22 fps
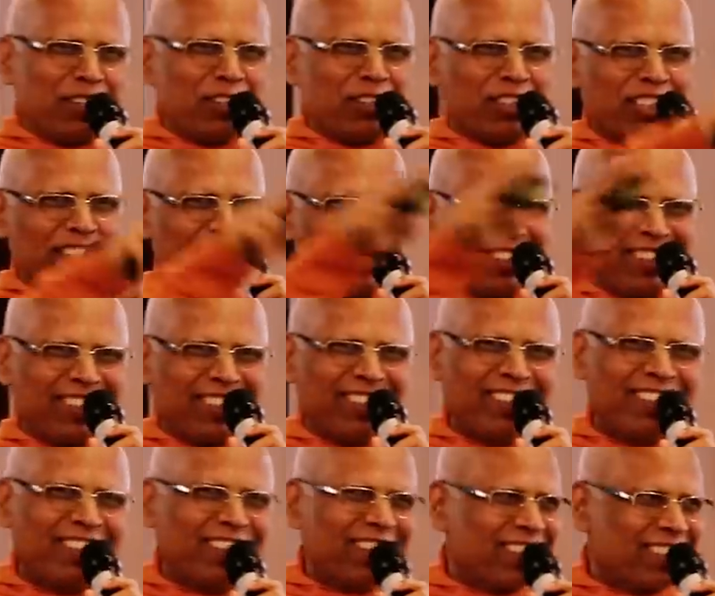going
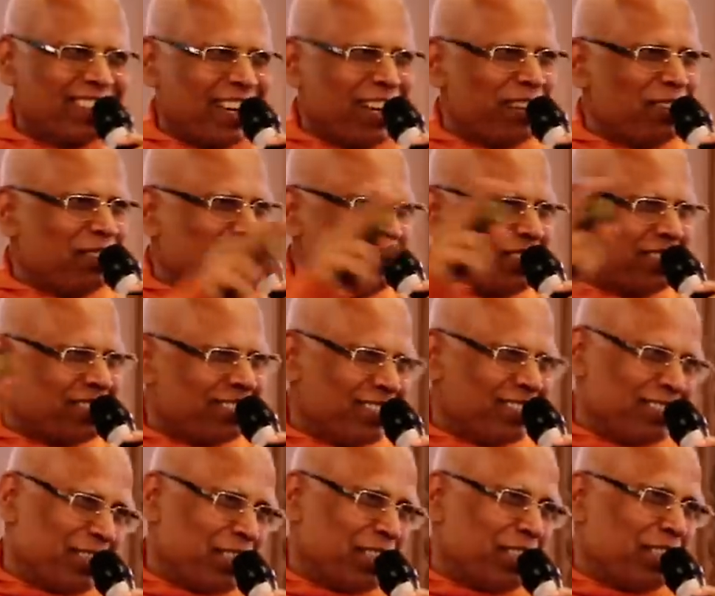around,
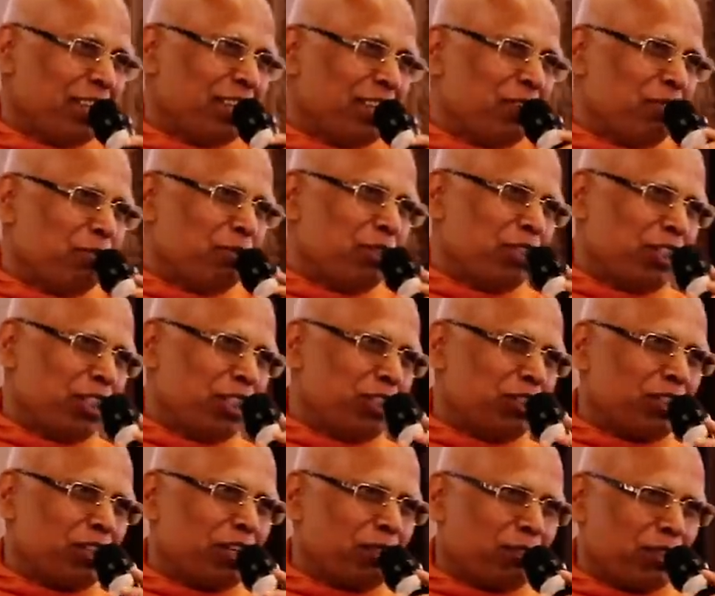which he
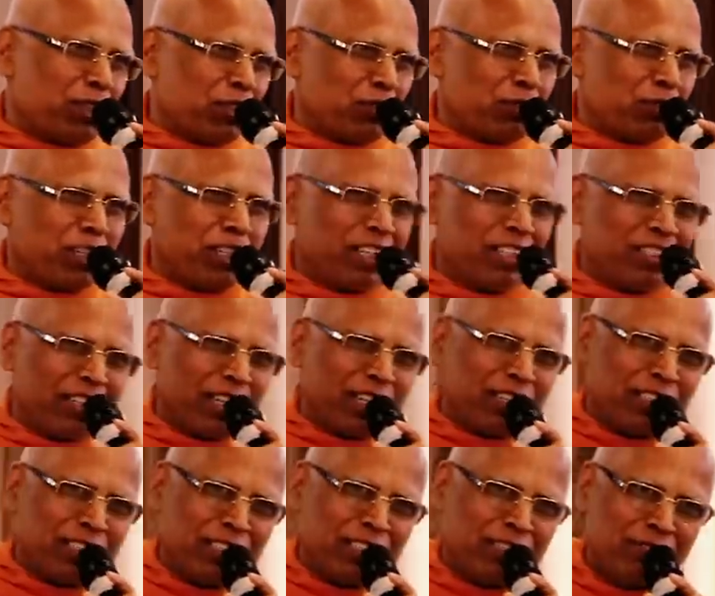thought was very
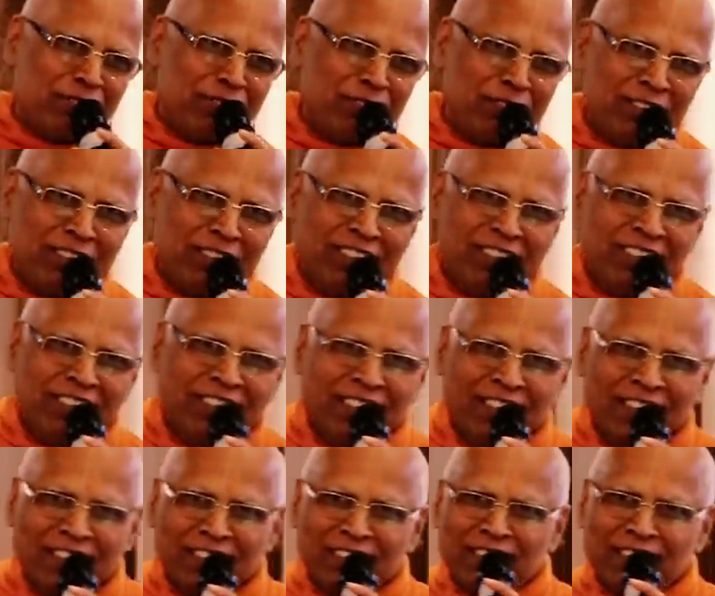successful.
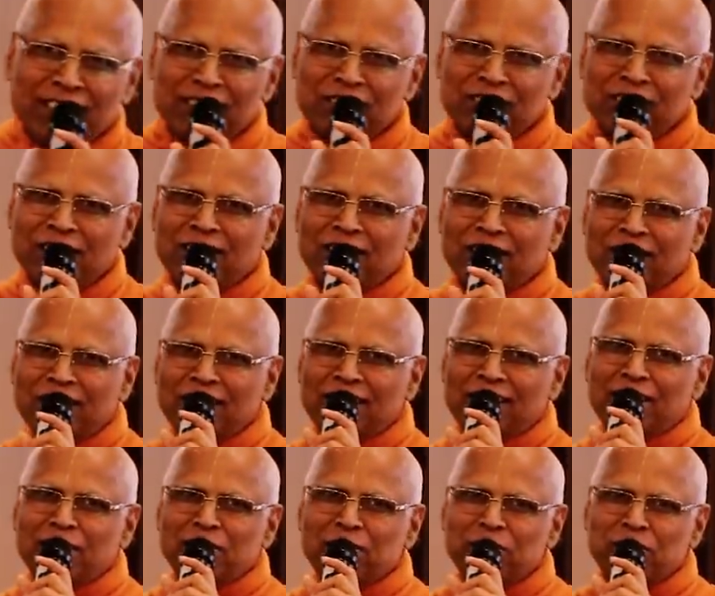And then he's
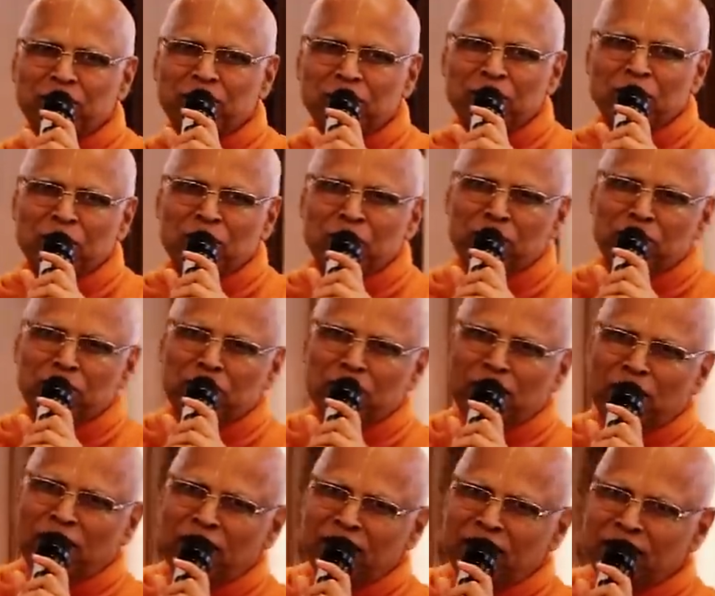talking of
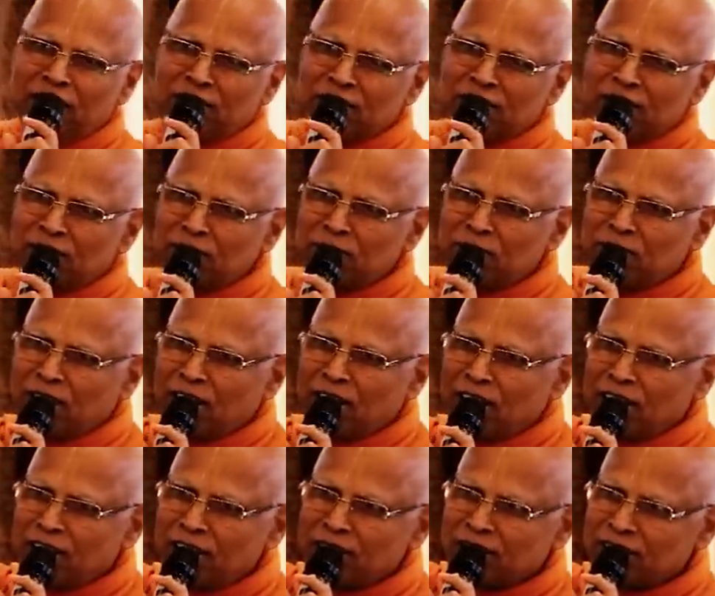millions of
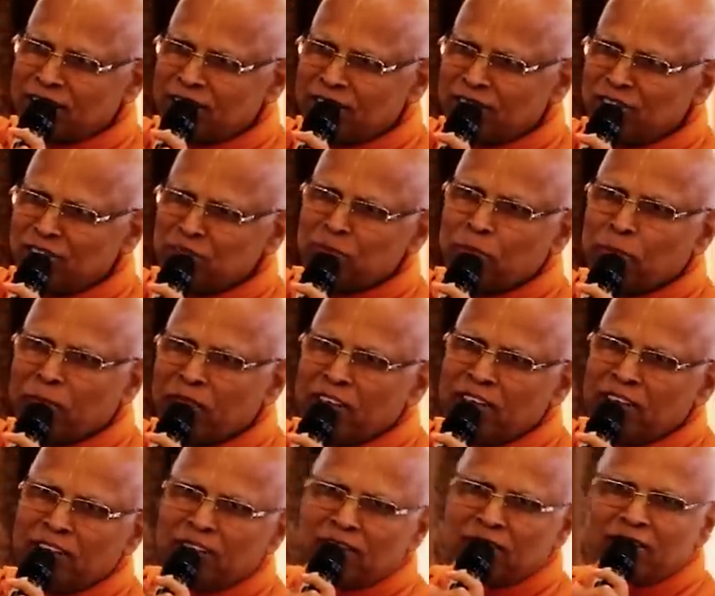carts.
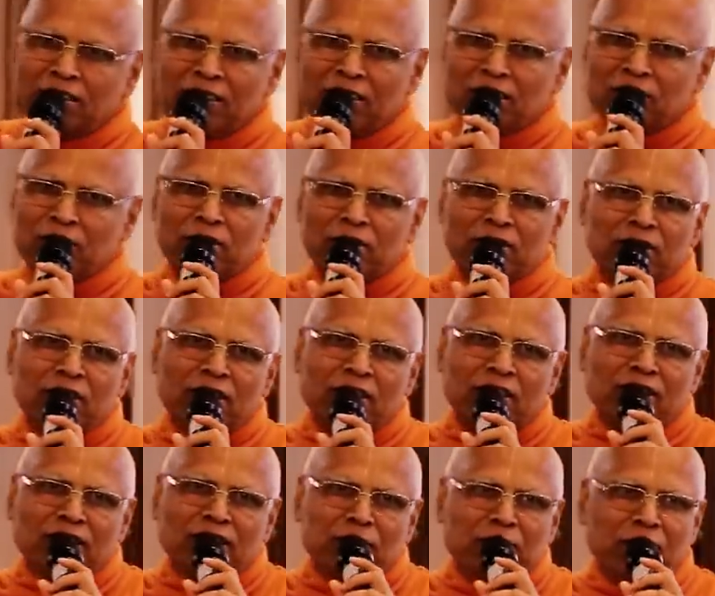So this was
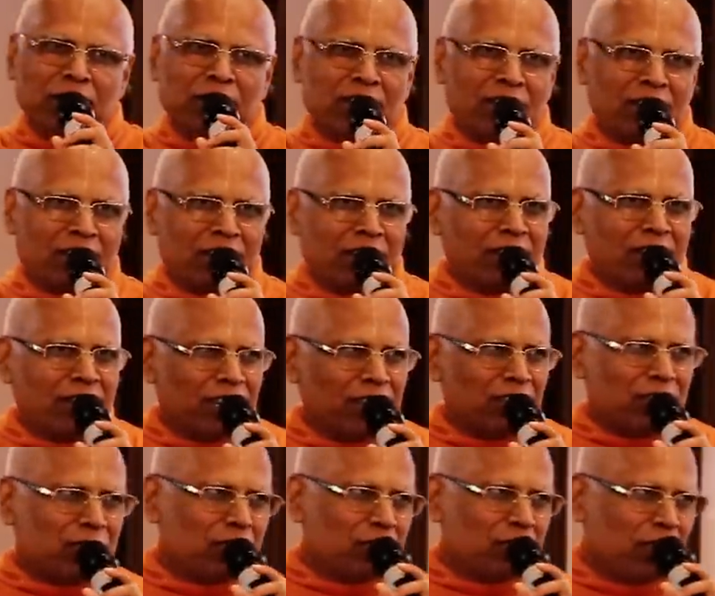not to be
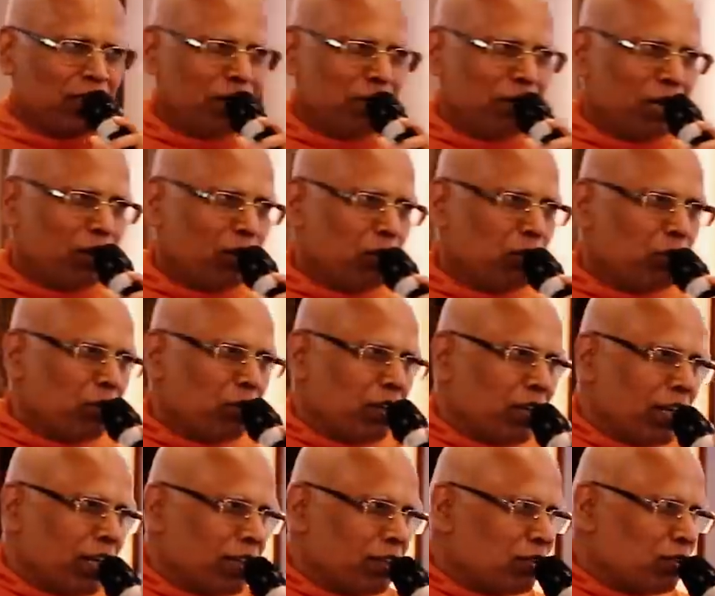organized only by
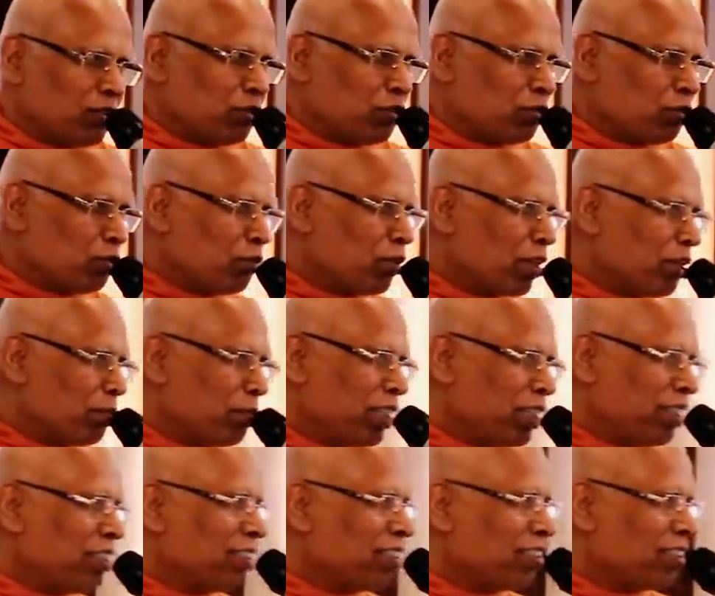Lokanath
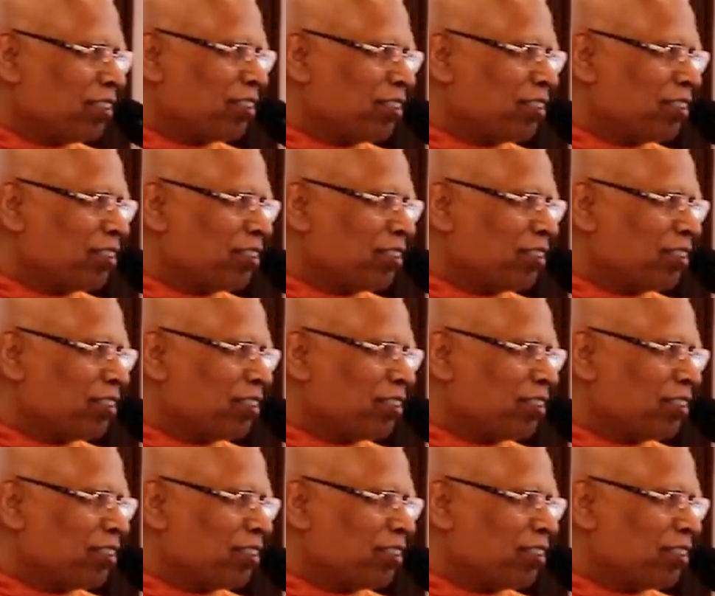Swami.